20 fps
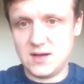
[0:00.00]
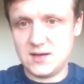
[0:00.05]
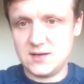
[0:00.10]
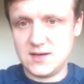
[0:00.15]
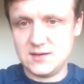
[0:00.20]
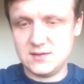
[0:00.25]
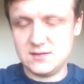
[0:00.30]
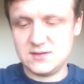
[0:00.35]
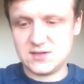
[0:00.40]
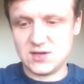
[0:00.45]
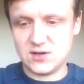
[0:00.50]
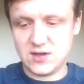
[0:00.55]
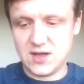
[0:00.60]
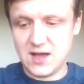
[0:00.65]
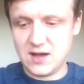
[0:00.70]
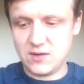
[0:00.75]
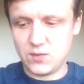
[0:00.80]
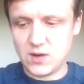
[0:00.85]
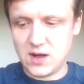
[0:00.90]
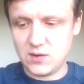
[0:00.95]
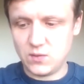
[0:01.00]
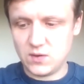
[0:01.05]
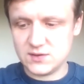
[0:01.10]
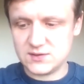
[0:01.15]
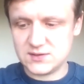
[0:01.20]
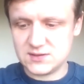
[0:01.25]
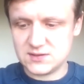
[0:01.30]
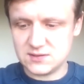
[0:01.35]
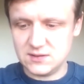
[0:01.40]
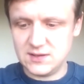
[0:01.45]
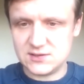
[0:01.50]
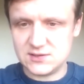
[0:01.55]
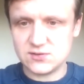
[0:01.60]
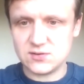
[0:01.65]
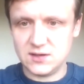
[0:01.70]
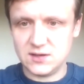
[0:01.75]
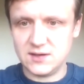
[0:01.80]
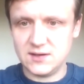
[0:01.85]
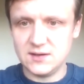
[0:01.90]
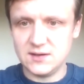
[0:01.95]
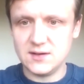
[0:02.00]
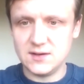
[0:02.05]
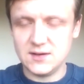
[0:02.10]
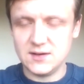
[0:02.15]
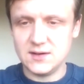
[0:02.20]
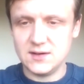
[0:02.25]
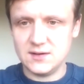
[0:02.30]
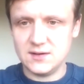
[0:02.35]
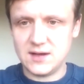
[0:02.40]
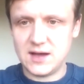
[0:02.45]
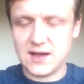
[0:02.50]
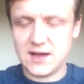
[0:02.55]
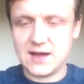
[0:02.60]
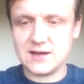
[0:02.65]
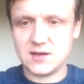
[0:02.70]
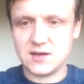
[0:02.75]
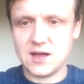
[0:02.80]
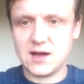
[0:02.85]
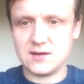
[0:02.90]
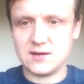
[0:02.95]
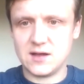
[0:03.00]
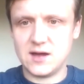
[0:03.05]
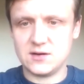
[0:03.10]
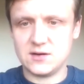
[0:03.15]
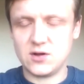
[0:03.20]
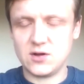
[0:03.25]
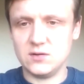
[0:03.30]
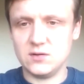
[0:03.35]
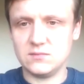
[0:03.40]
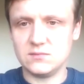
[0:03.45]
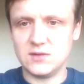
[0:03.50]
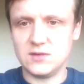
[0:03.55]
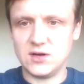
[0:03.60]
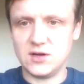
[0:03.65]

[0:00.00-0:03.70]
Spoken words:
and so yeah, I was literally, I'd gone,